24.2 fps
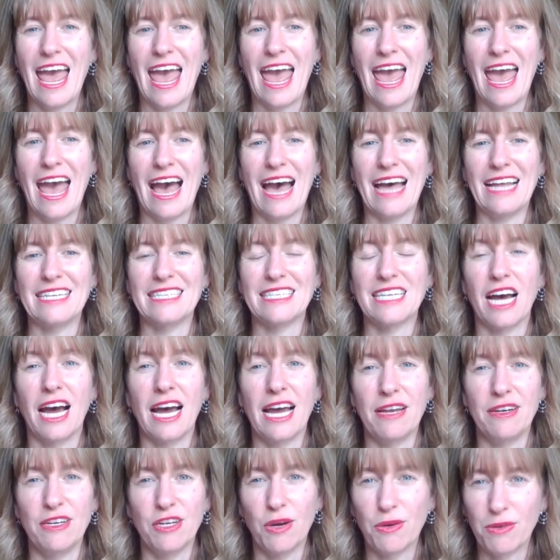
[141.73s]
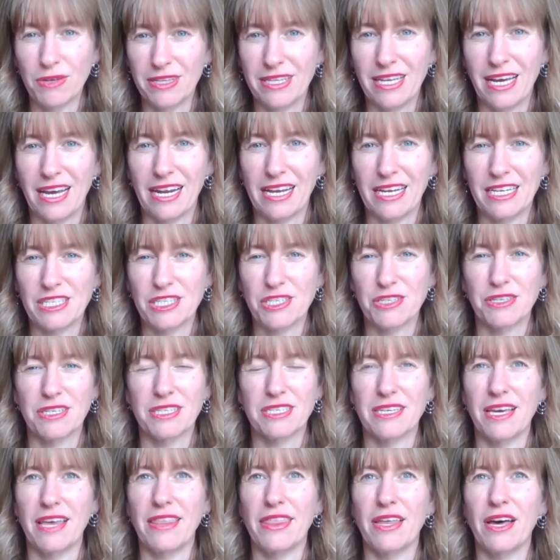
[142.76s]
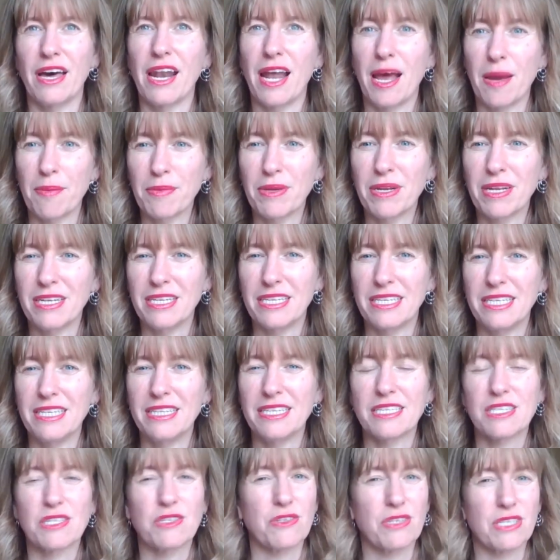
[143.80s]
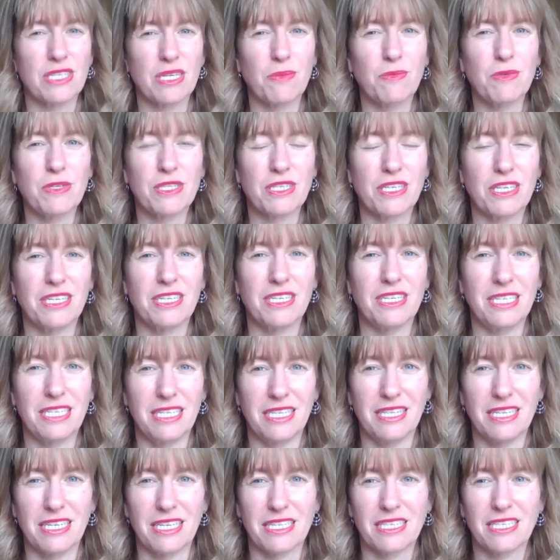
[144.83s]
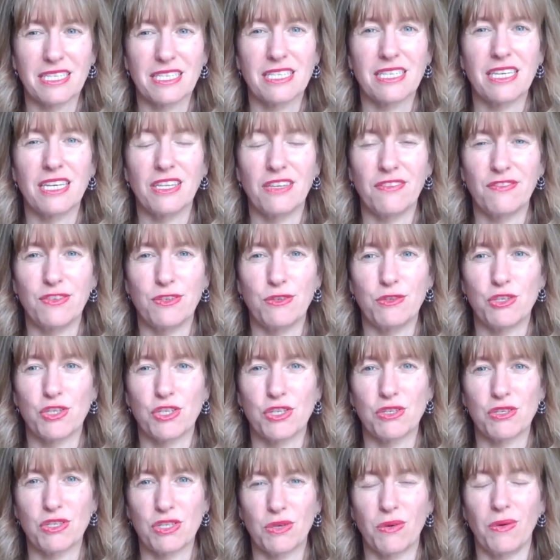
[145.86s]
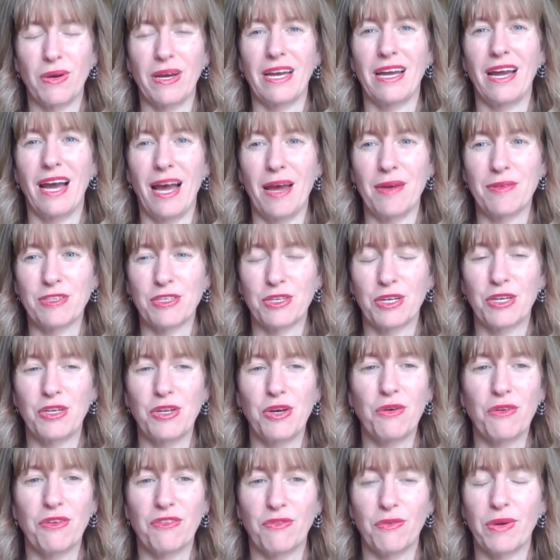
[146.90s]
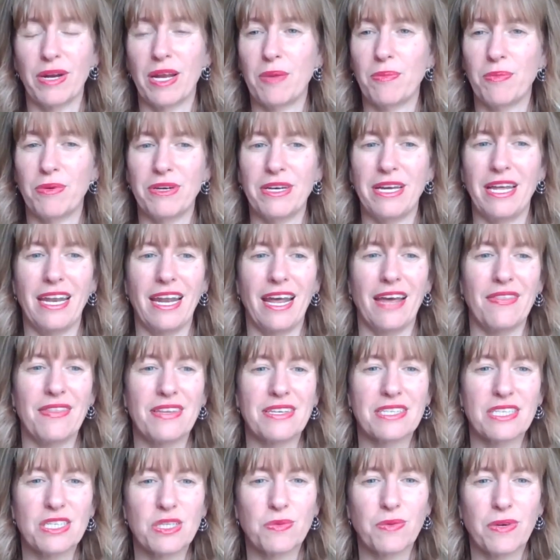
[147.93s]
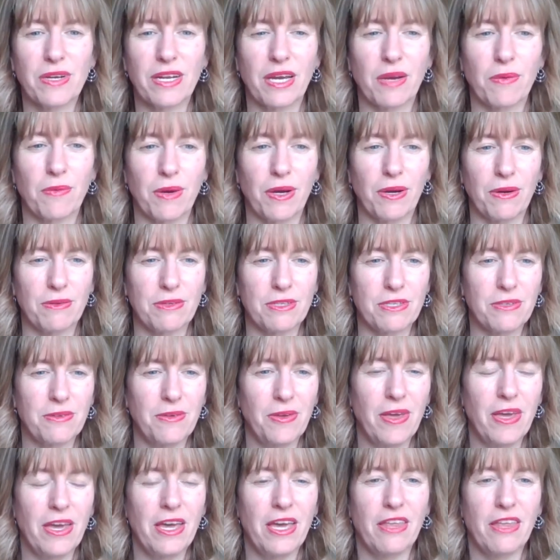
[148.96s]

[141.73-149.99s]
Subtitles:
And I noted that answer because I thought I'm going to need this or someone's going to need this in the future. So I took a note of what I put, and this is what I wrote.